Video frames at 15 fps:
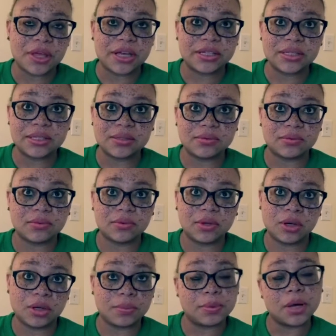things,
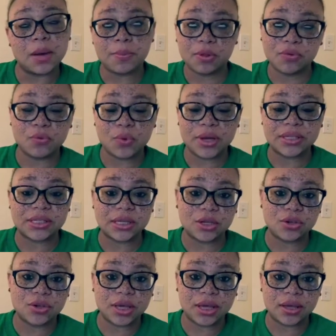a couple of ways that
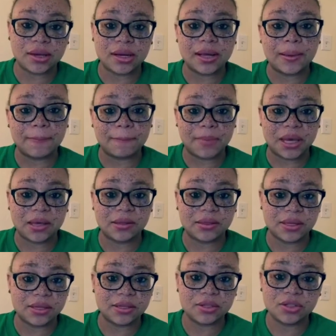you can make
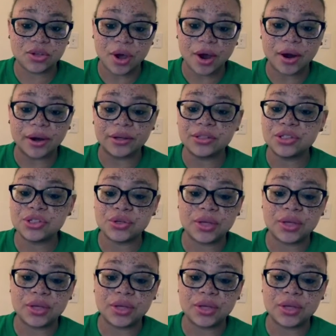these cards.